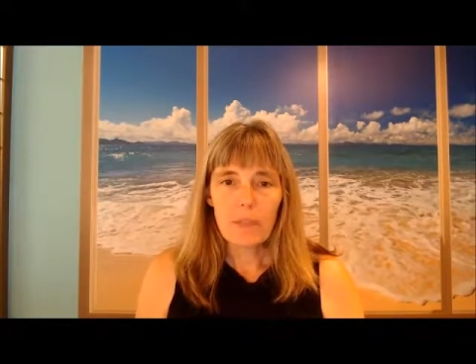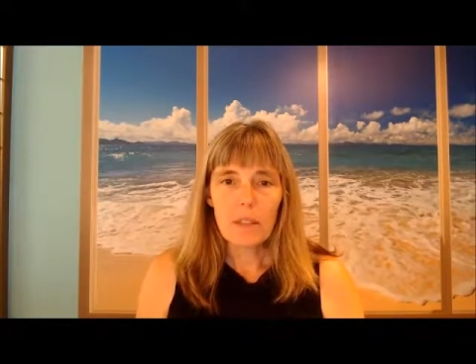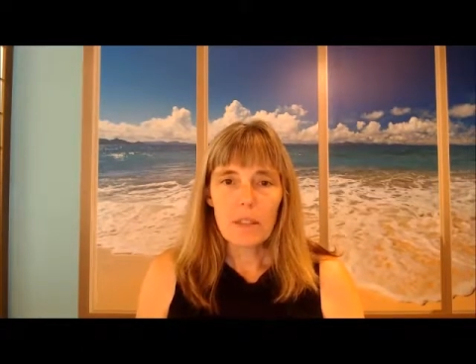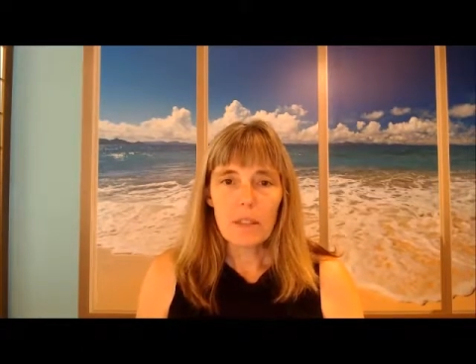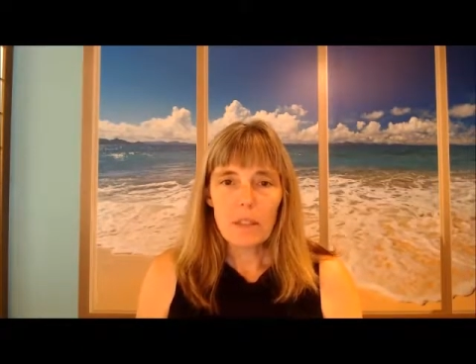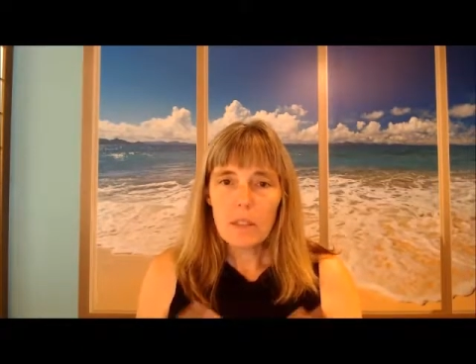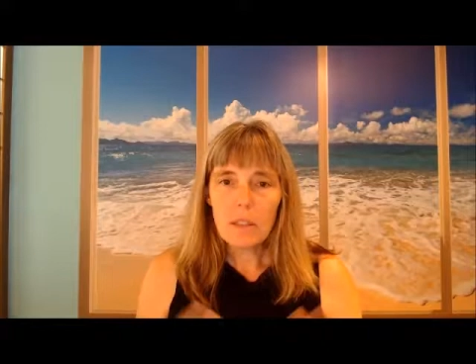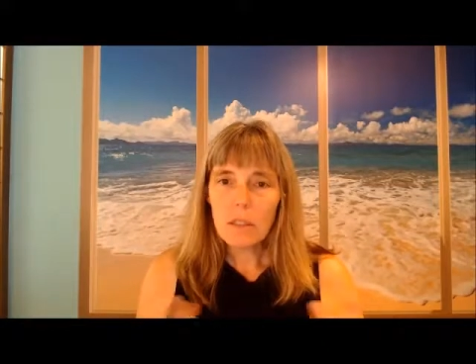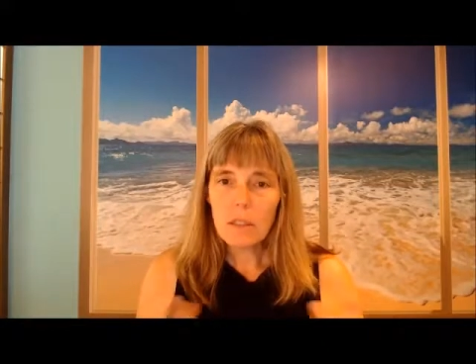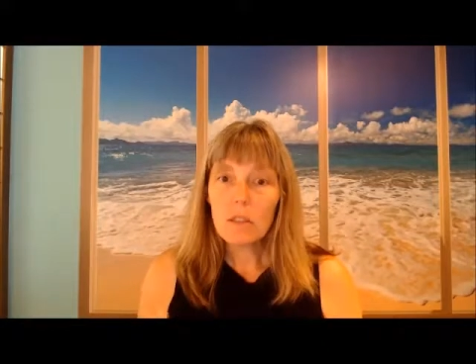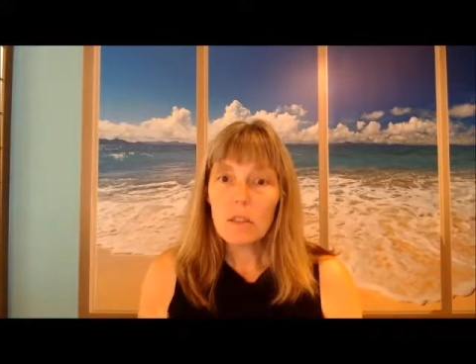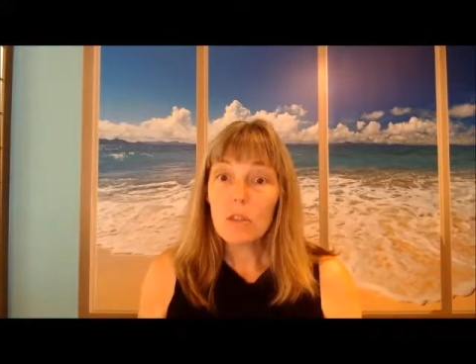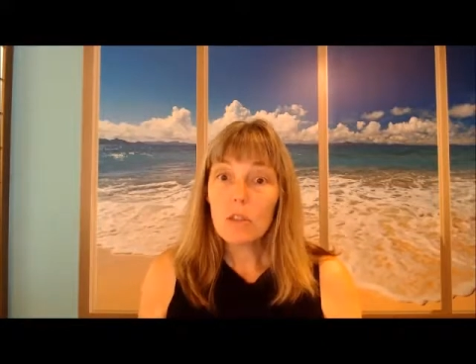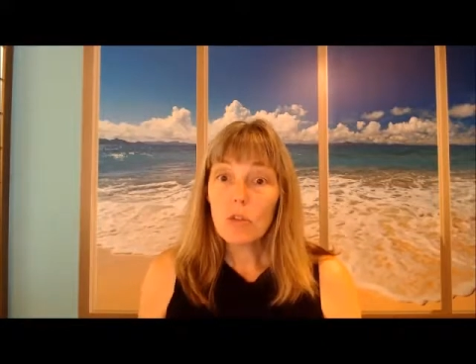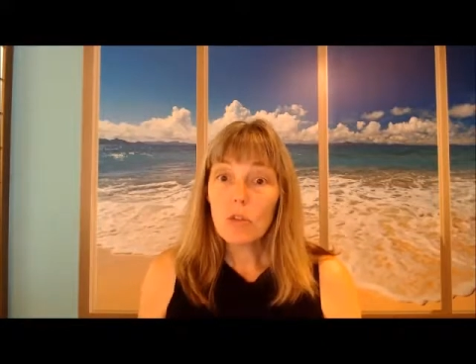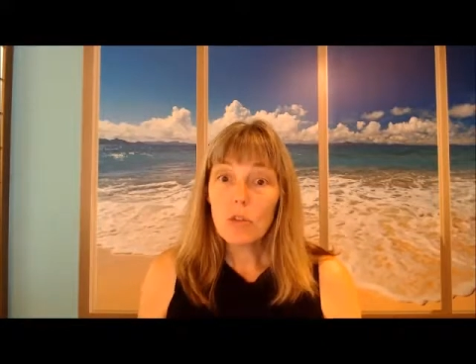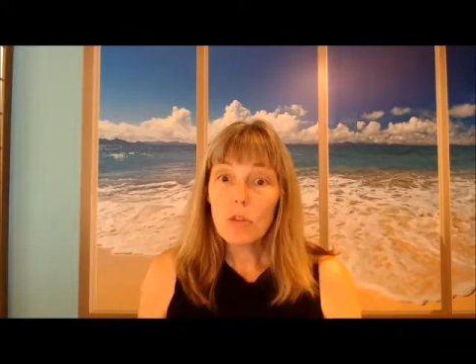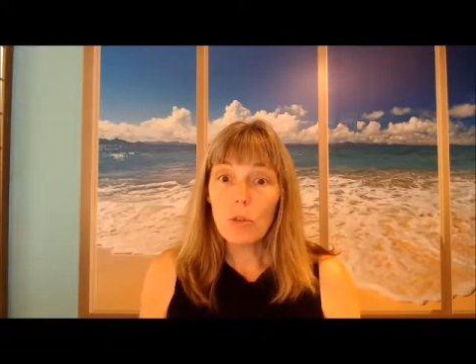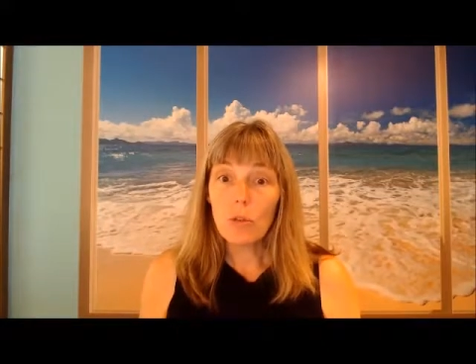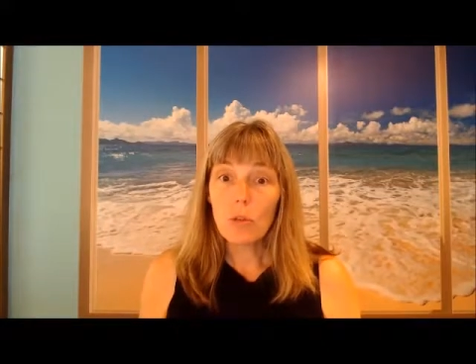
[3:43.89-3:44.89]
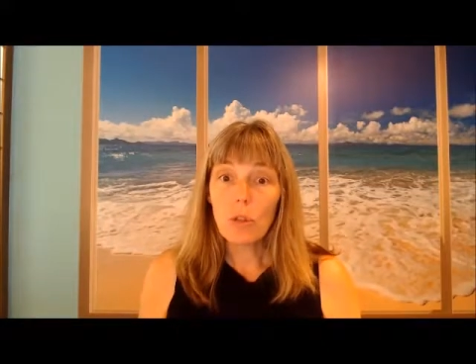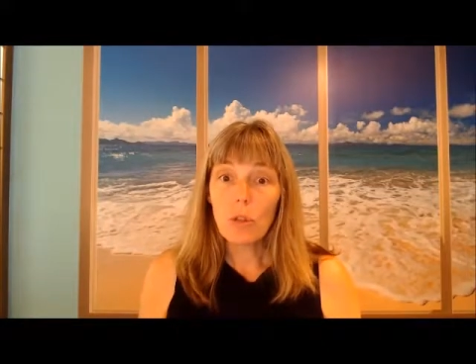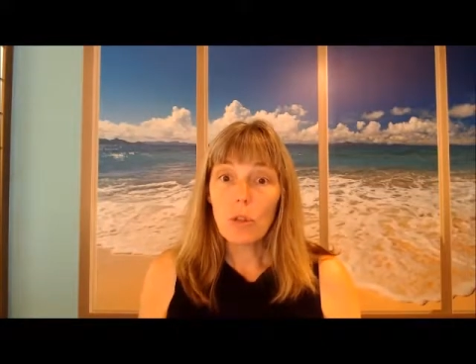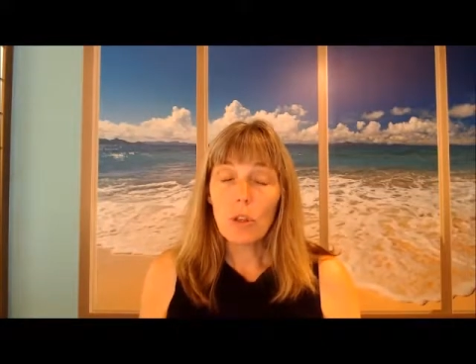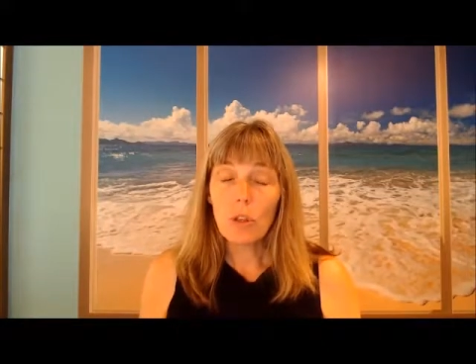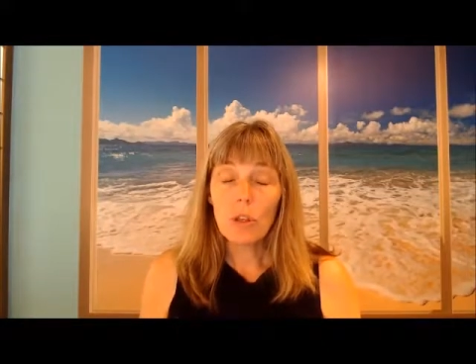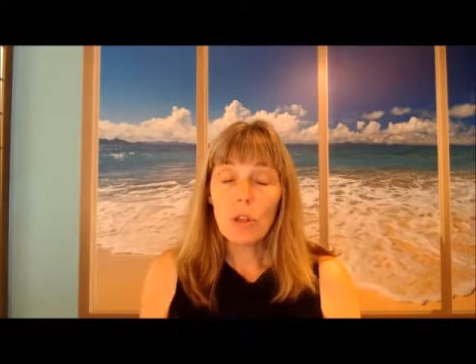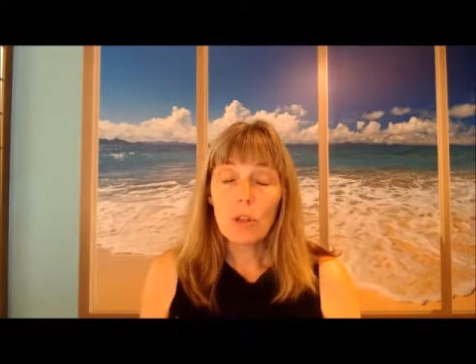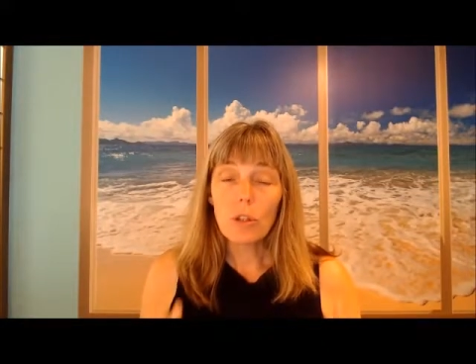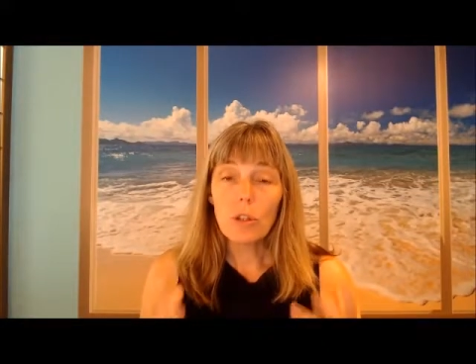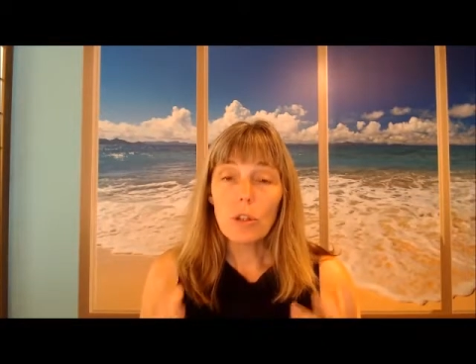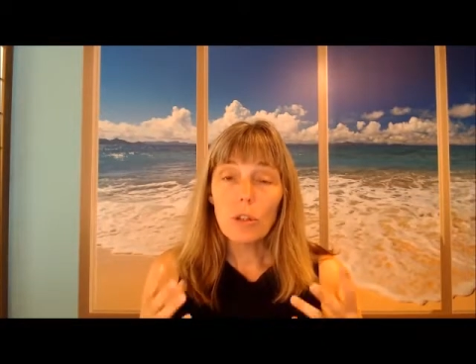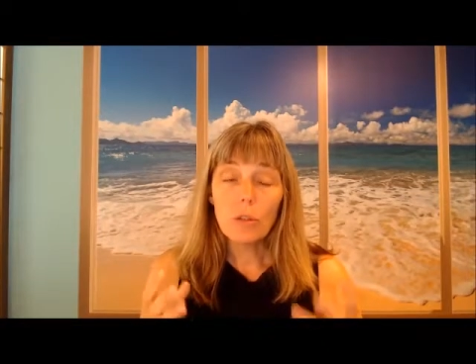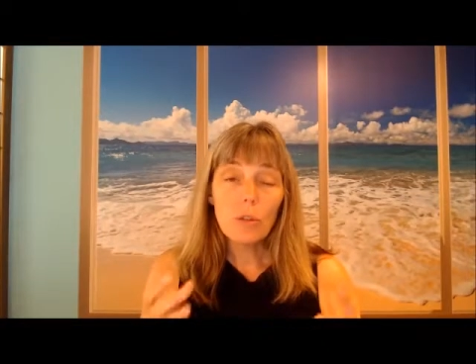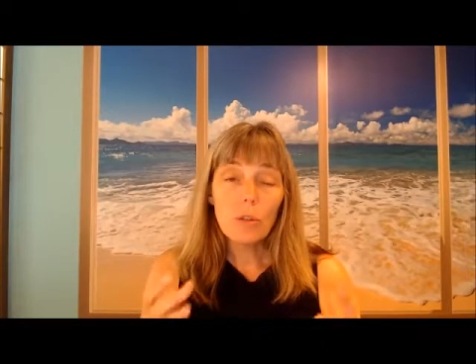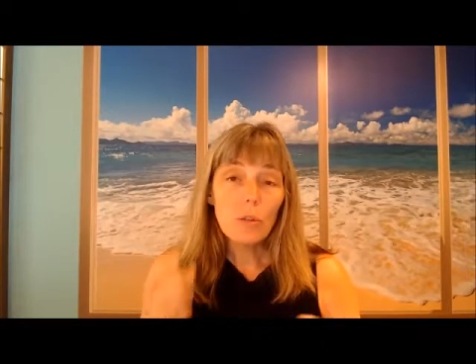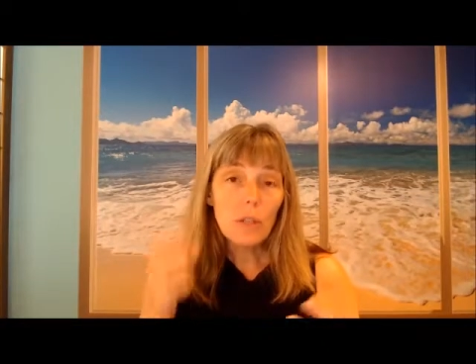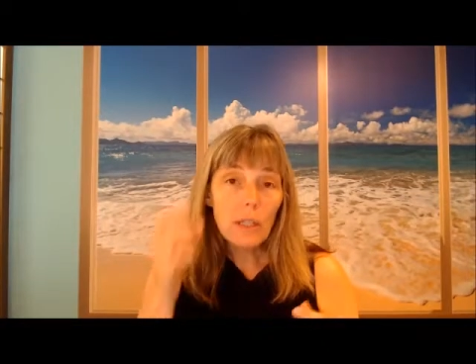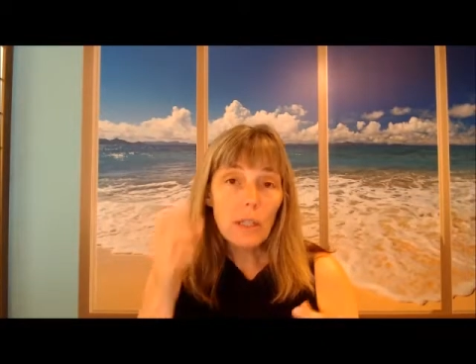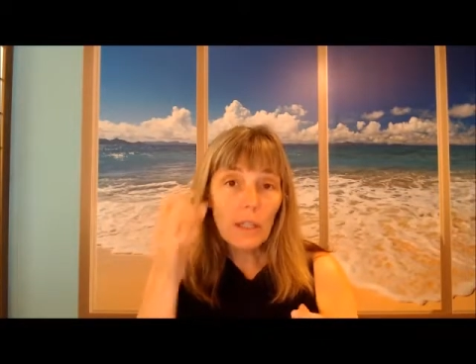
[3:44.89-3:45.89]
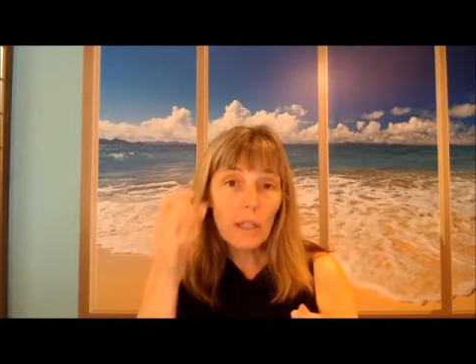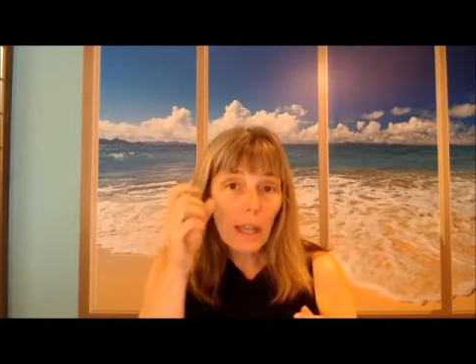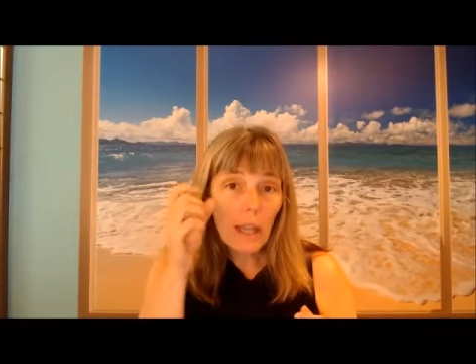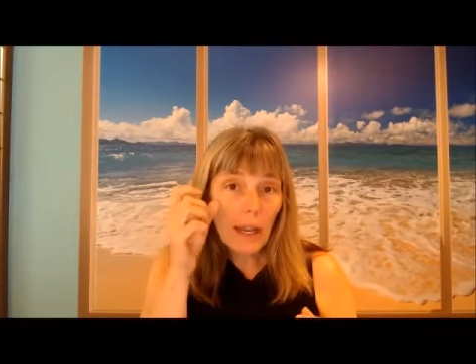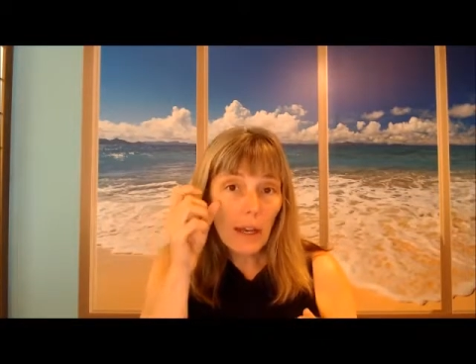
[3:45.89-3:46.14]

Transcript: This is a truth. You need